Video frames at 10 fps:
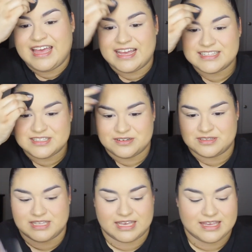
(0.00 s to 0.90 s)
And so I
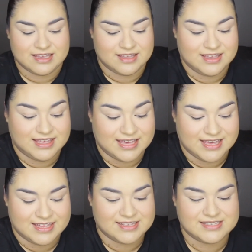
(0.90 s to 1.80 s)
was like,
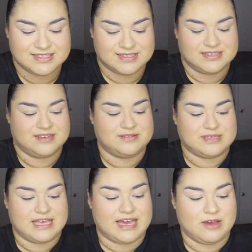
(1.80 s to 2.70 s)
yes. I
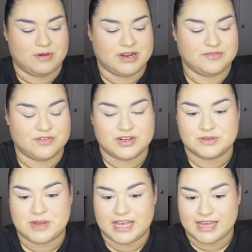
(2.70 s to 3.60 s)
was like, I want it for under
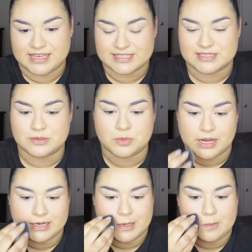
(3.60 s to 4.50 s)
my eyes to
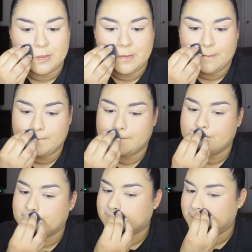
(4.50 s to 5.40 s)
brighten.
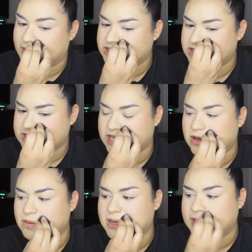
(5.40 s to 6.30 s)
And she's like,
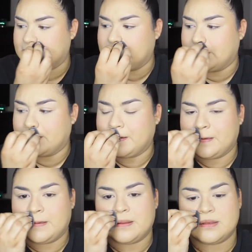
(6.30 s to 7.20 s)
oh honey,
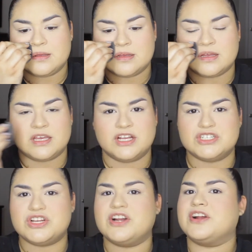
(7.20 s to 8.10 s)
you're
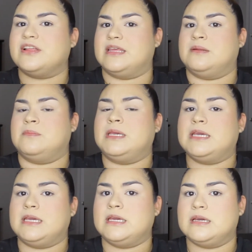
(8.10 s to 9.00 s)
darker than
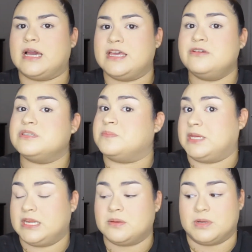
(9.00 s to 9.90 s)
me. I use
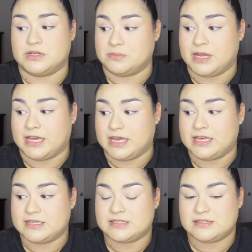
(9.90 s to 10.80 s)
medium under my
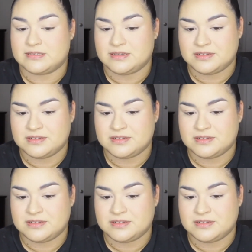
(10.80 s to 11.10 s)
eyes.